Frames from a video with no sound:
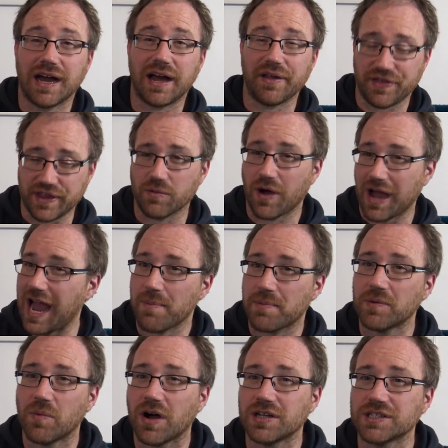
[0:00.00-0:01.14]
I think what
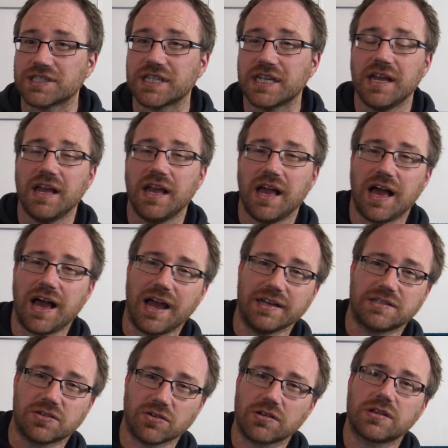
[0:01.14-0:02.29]
happened was I
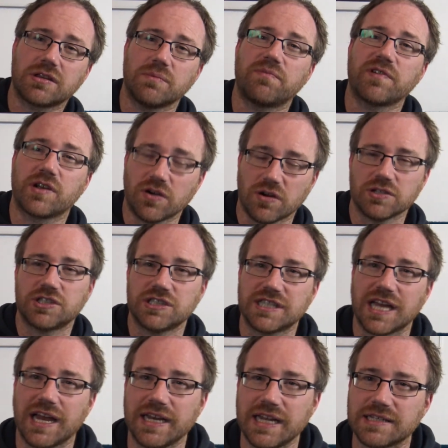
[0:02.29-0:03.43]
took the precautions
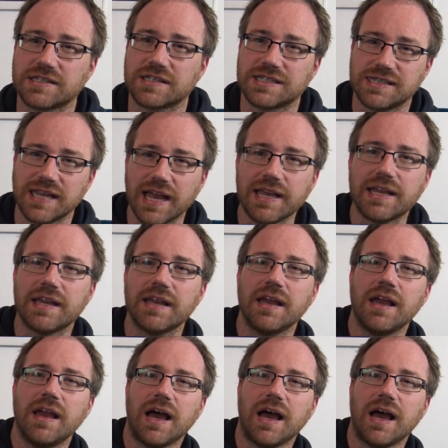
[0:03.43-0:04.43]
that I needed to take.